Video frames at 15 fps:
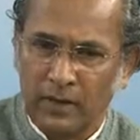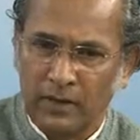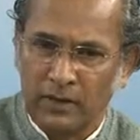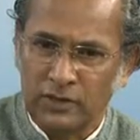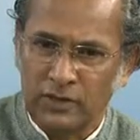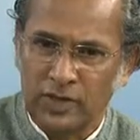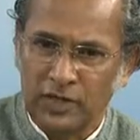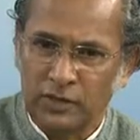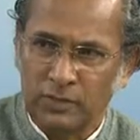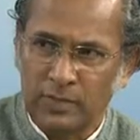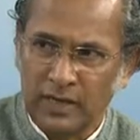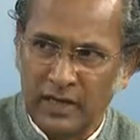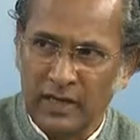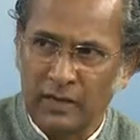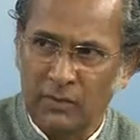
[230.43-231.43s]
start
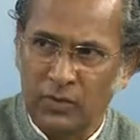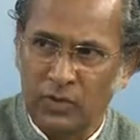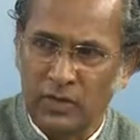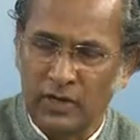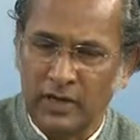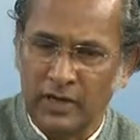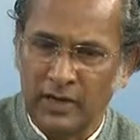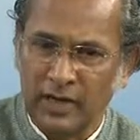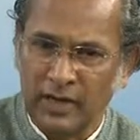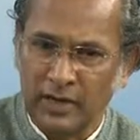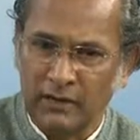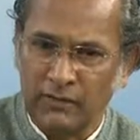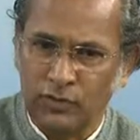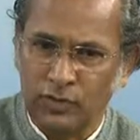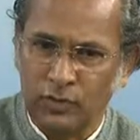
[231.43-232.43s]
speaking about it, and
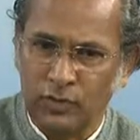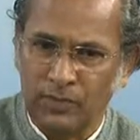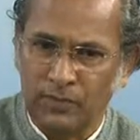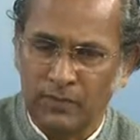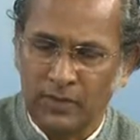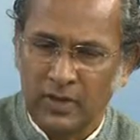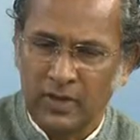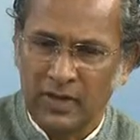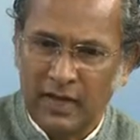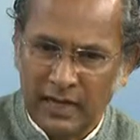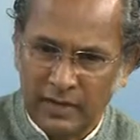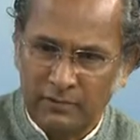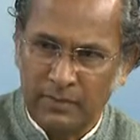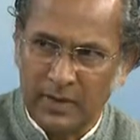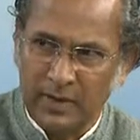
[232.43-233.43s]
if you kind
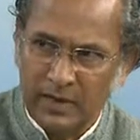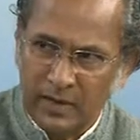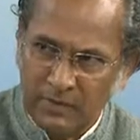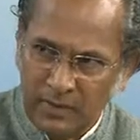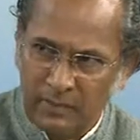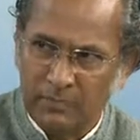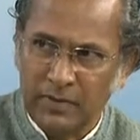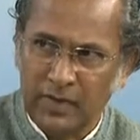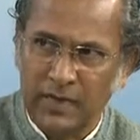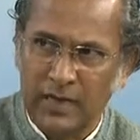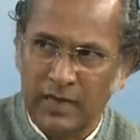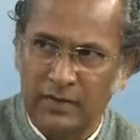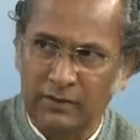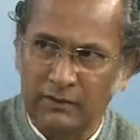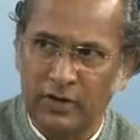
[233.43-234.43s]
of bring them up in a
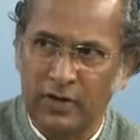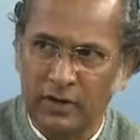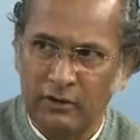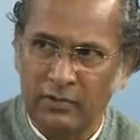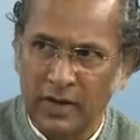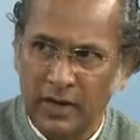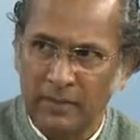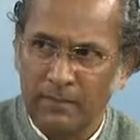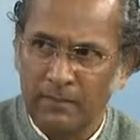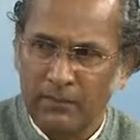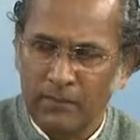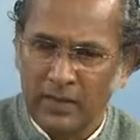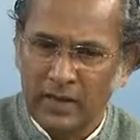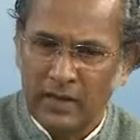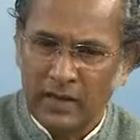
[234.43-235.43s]
different way,
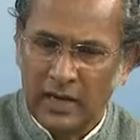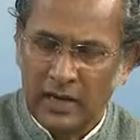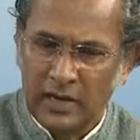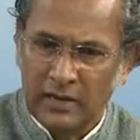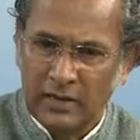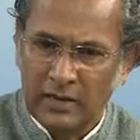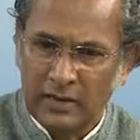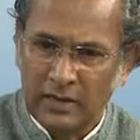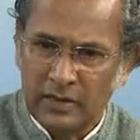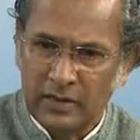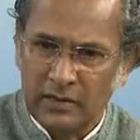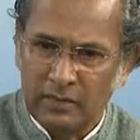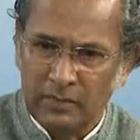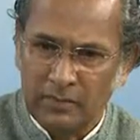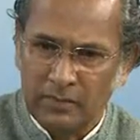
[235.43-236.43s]
and
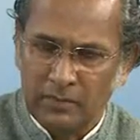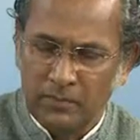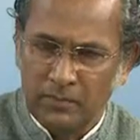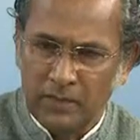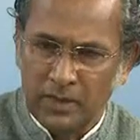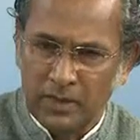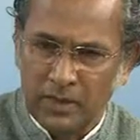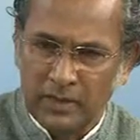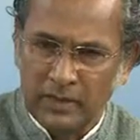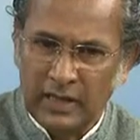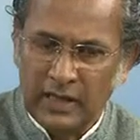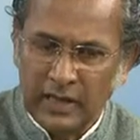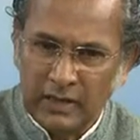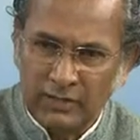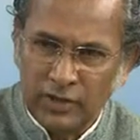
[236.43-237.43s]

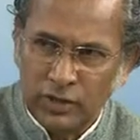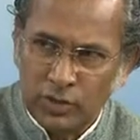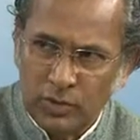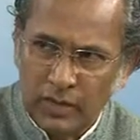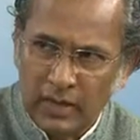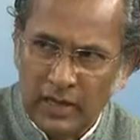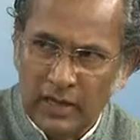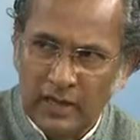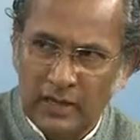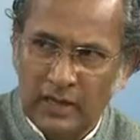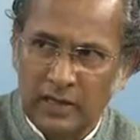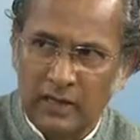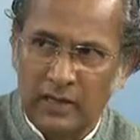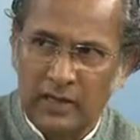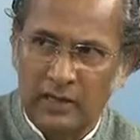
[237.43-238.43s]
then eventually
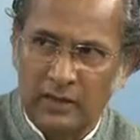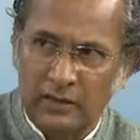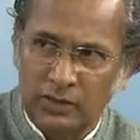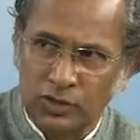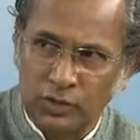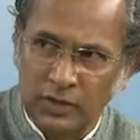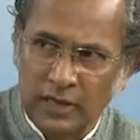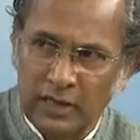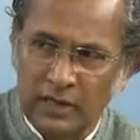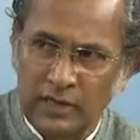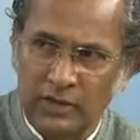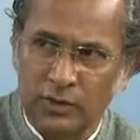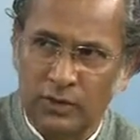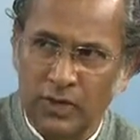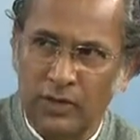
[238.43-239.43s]
so that
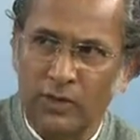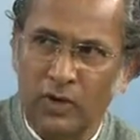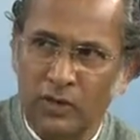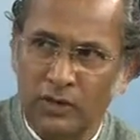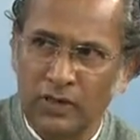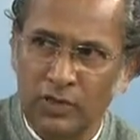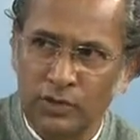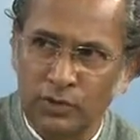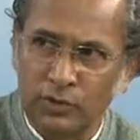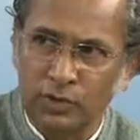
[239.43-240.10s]
you come on the true